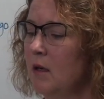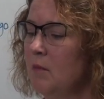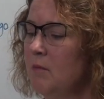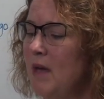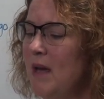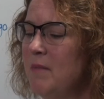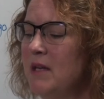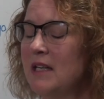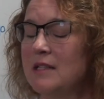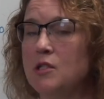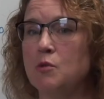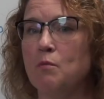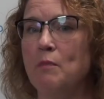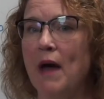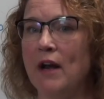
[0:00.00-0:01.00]
Maybe it's
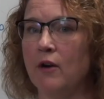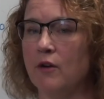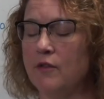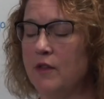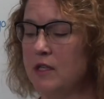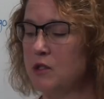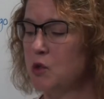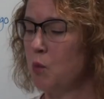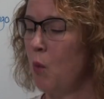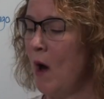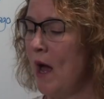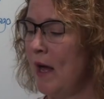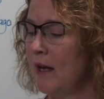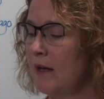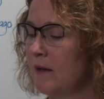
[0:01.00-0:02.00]
better this
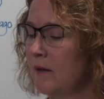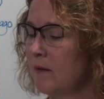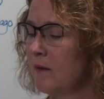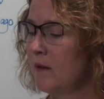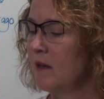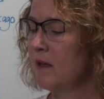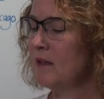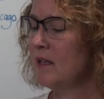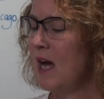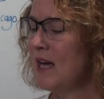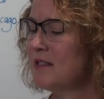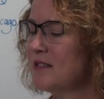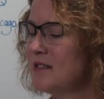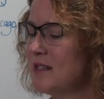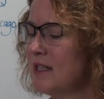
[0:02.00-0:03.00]
way,
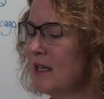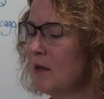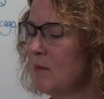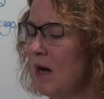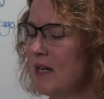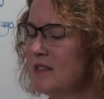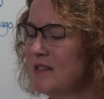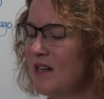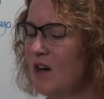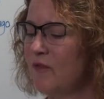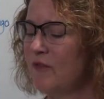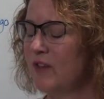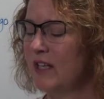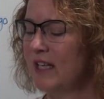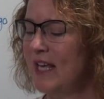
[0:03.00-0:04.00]
not seeing
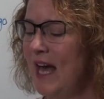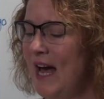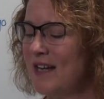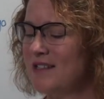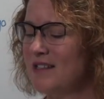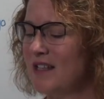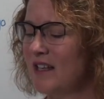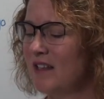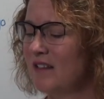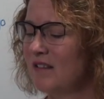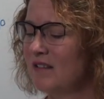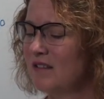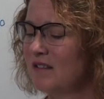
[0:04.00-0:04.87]
myself in a casket.